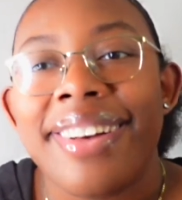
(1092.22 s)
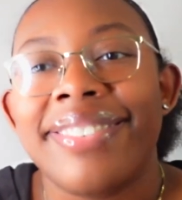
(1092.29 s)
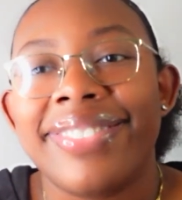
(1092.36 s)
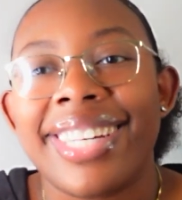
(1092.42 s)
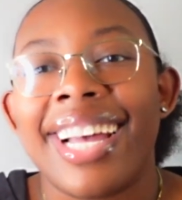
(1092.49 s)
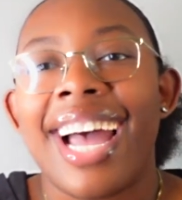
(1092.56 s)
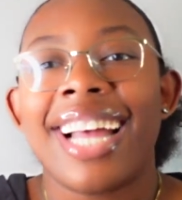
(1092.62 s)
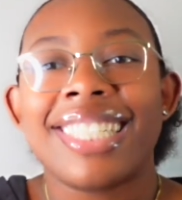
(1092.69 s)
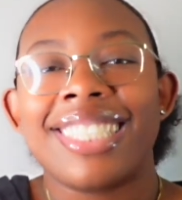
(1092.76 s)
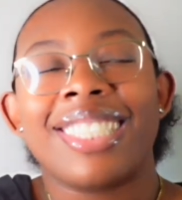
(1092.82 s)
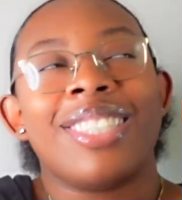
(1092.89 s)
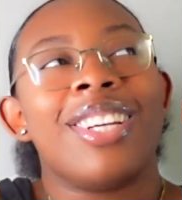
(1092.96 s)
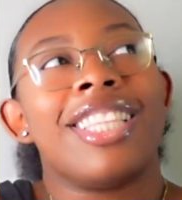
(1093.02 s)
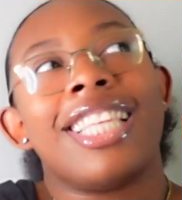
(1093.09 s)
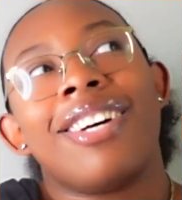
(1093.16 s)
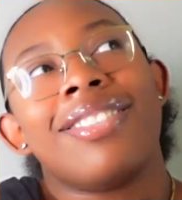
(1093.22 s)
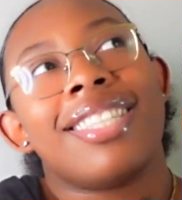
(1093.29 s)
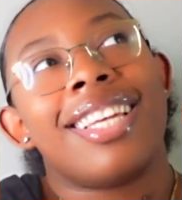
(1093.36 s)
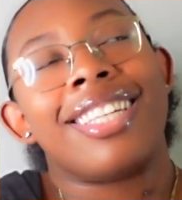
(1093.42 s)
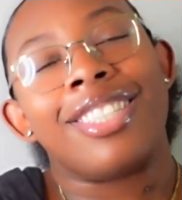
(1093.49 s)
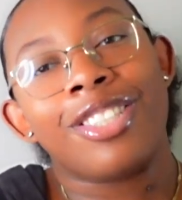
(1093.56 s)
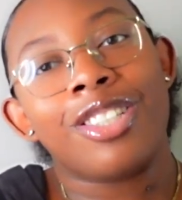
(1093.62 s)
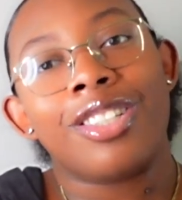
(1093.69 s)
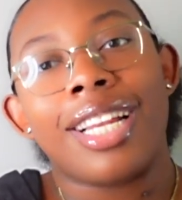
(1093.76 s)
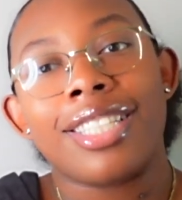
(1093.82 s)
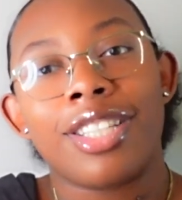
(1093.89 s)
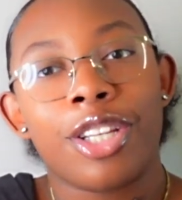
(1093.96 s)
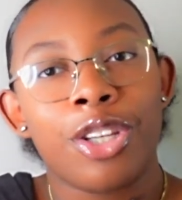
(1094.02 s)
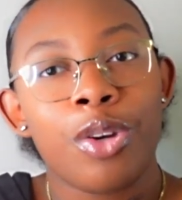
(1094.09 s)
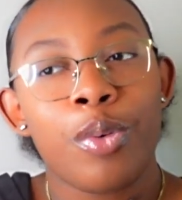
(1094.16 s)
but I just thought that was like, you know,
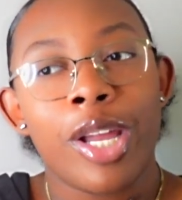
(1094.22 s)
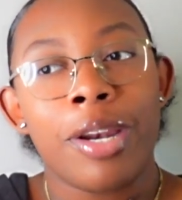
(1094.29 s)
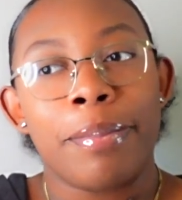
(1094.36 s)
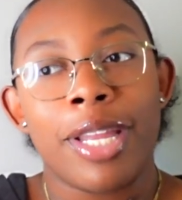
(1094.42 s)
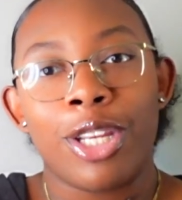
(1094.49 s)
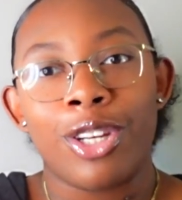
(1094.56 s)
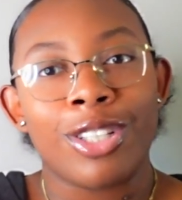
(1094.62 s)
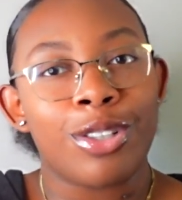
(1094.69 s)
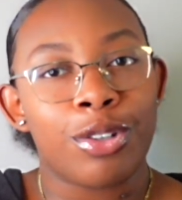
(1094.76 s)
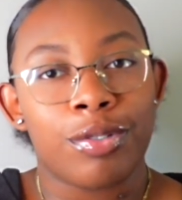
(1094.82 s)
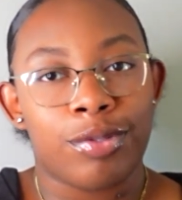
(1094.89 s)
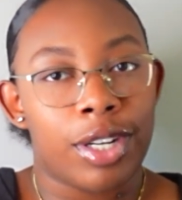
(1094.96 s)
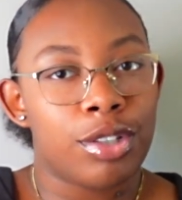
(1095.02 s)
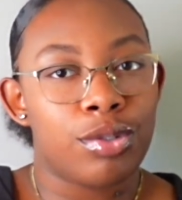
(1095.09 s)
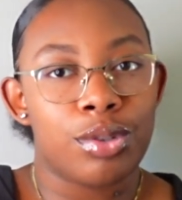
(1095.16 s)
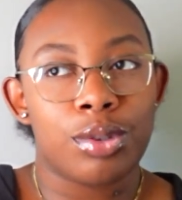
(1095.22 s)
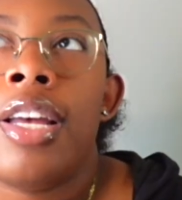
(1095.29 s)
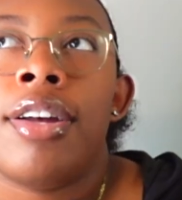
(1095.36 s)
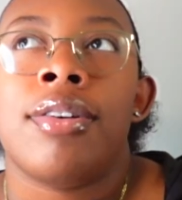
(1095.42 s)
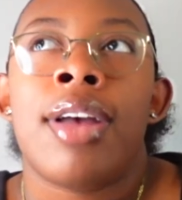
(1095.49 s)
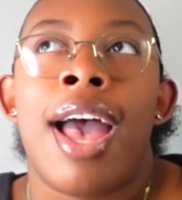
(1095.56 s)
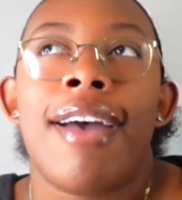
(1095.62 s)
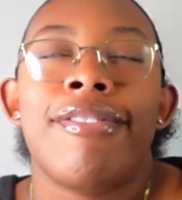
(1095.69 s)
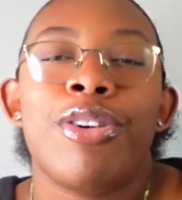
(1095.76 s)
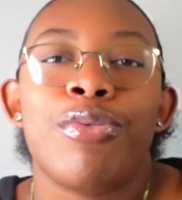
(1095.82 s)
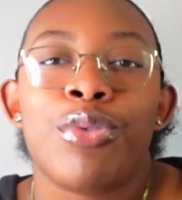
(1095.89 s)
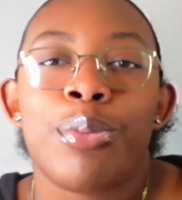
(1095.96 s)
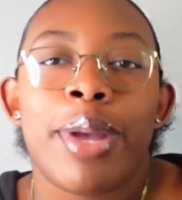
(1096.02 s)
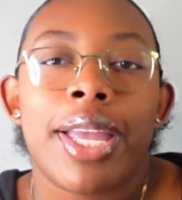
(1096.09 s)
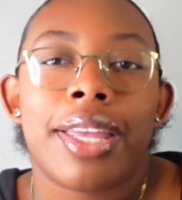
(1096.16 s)
that's a cute way to make your little friend group. Having a
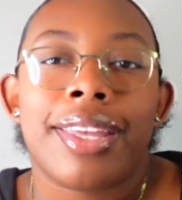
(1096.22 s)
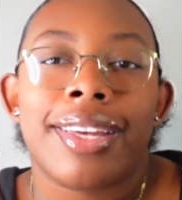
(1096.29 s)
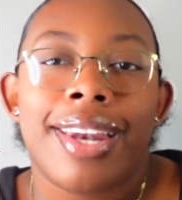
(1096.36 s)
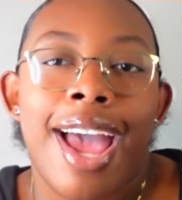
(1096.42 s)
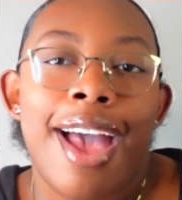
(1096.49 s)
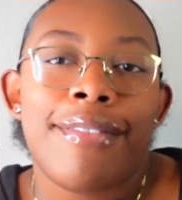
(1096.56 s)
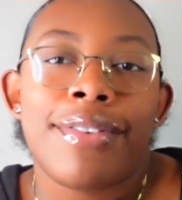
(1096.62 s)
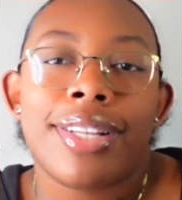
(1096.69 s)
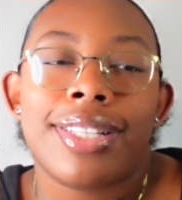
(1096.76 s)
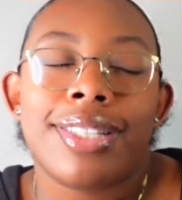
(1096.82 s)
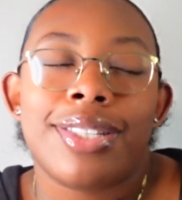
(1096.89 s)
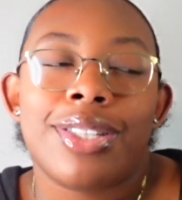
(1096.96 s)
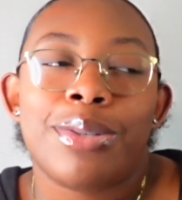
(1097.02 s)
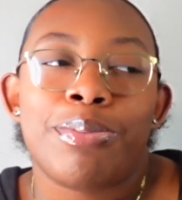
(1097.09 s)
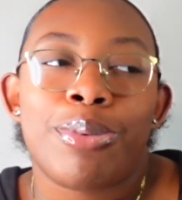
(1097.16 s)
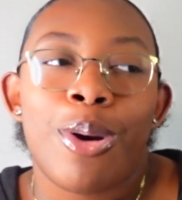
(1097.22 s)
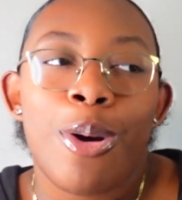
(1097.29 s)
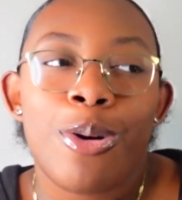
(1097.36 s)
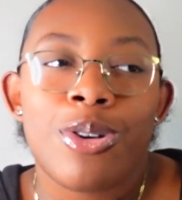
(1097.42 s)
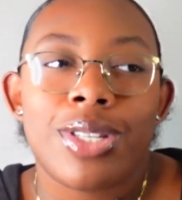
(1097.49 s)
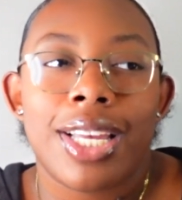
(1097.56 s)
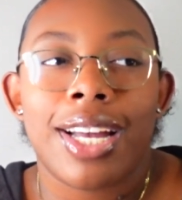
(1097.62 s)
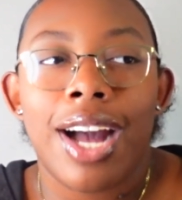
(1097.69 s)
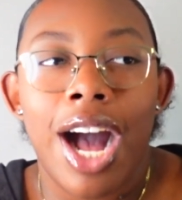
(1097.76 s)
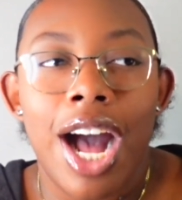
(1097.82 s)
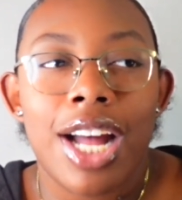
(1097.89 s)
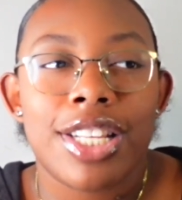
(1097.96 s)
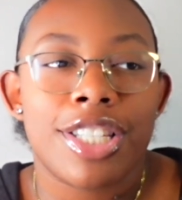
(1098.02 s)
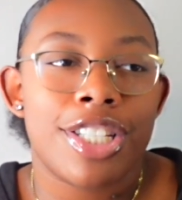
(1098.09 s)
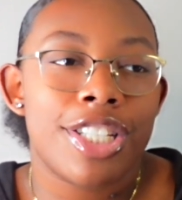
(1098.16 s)
roommate can have its pros and
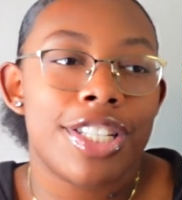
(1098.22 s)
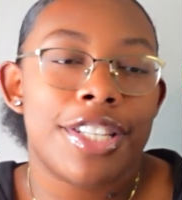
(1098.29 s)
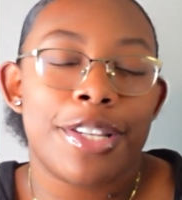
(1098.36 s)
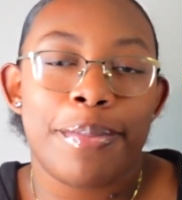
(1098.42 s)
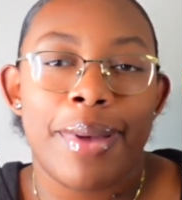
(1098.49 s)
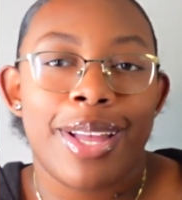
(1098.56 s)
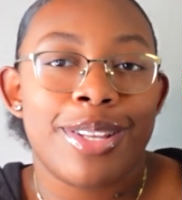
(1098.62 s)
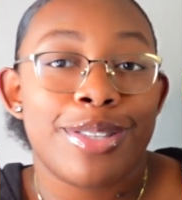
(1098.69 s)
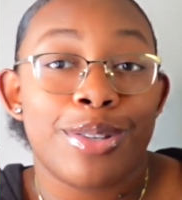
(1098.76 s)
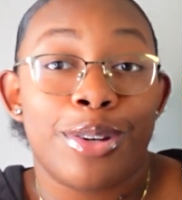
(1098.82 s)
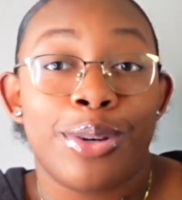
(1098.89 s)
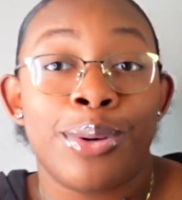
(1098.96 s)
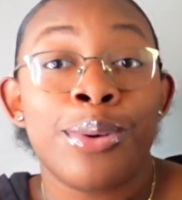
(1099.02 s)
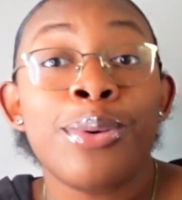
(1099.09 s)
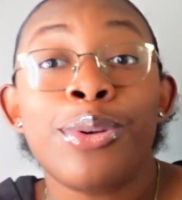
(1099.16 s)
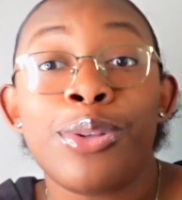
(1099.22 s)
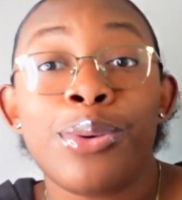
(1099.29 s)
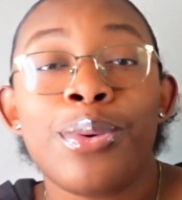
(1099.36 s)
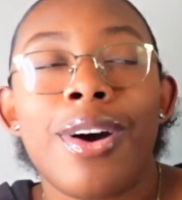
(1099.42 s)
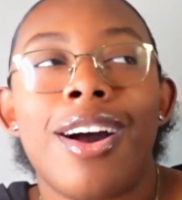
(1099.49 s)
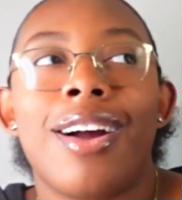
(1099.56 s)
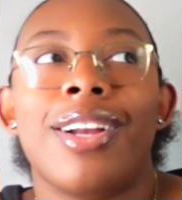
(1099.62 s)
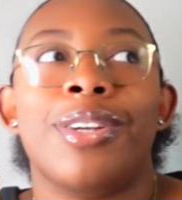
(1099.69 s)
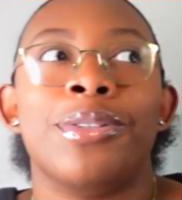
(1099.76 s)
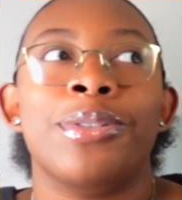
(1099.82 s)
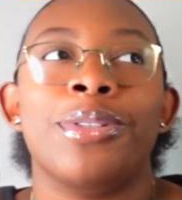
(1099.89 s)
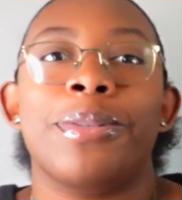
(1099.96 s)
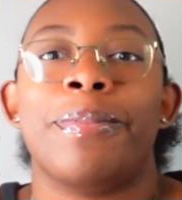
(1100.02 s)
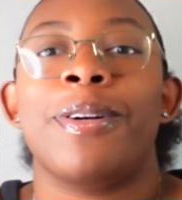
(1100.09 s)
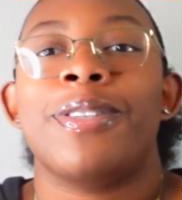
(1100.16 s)
cons. It just depends on who you are and
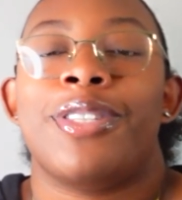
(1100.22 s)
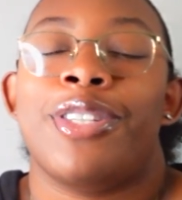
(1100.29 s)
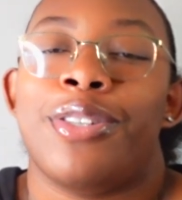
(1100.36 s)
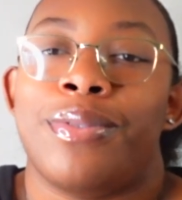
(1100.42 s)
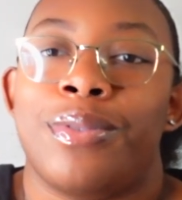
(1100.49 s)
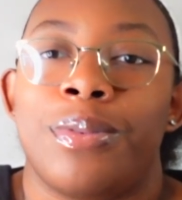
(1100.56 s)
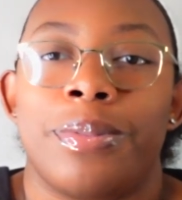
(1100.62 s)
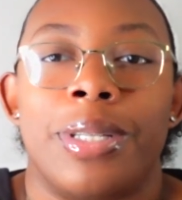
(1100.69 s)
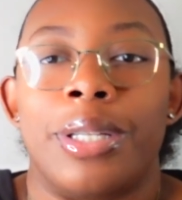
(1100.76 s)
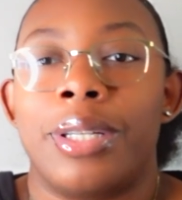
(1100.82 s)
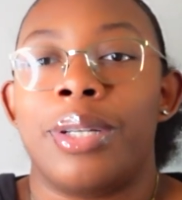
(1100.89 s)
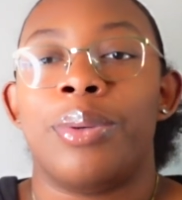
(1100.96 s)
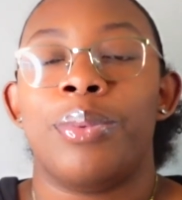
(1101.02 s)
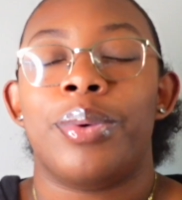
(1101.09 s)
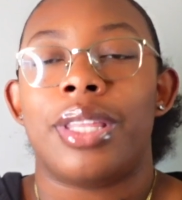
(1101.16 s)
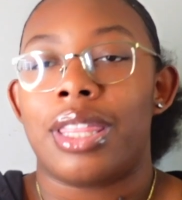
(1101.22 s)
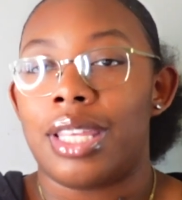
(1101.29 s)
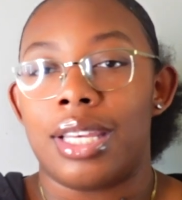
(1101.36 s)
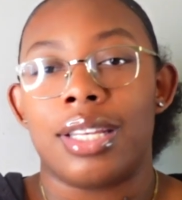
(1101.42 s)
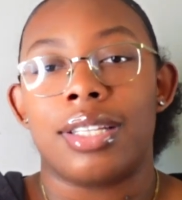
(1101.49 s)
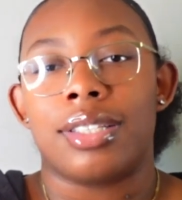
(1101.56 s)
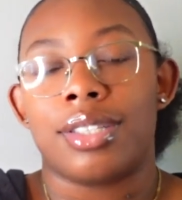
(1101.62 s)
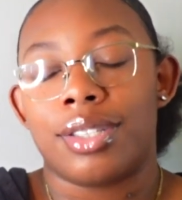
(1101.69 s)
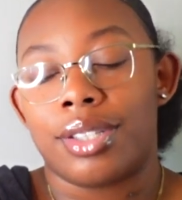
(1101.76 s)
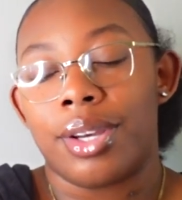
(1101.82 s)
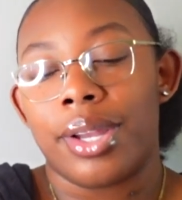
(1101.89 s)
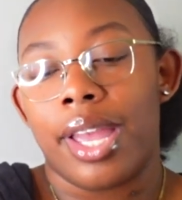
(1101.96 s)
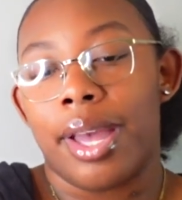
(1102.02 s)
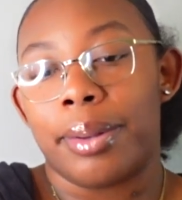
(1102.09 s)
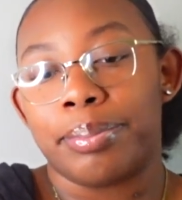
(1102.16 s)
who the person you're rooming with is. So
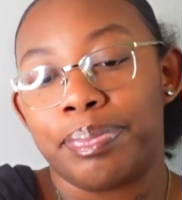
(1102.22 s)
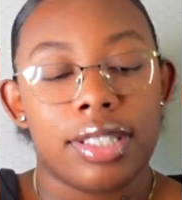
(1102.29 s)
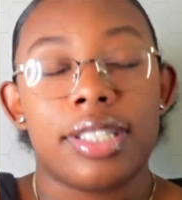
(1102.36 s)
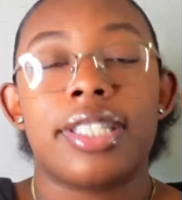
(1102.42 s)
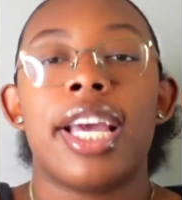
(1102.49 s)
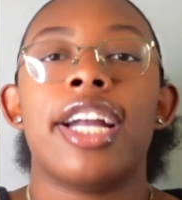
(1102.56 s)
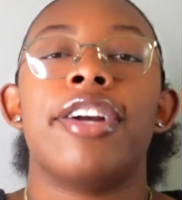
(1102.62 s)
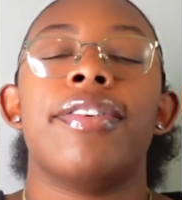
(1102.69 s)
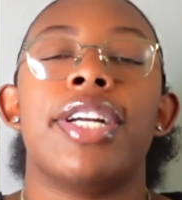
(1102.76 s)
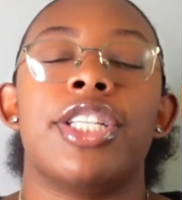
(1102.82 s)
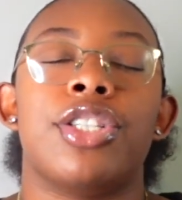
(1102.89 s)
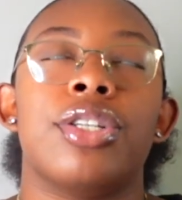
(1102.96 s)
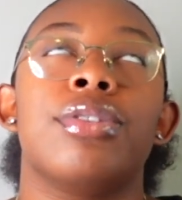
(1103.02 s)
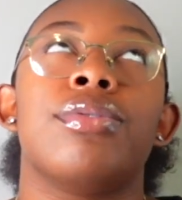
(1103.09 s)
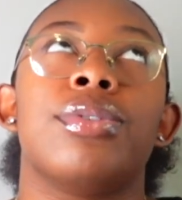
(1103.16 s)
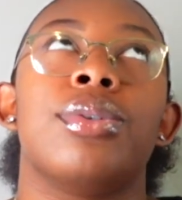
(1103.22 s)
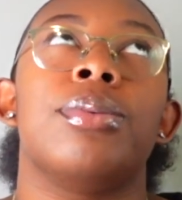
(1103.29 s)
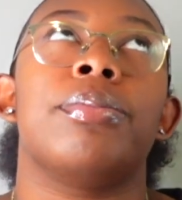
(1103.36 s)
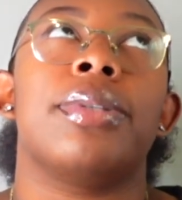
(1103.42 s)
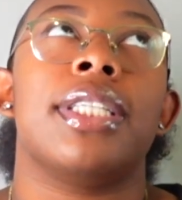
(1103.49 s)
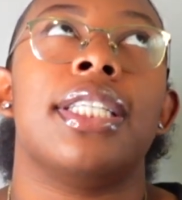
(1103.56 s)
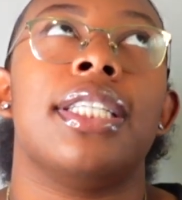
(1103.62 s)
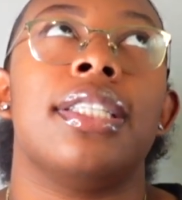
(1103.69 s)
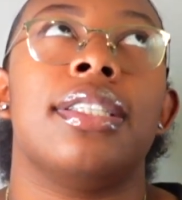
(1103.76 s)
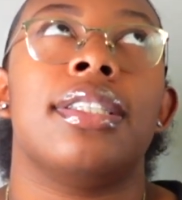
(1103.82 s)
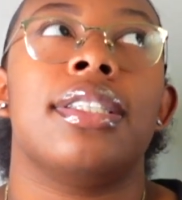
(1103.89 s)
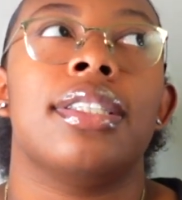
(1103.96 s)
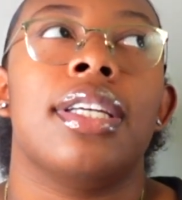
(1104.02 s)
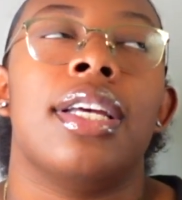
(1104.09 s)
yeah, decorate your room, please.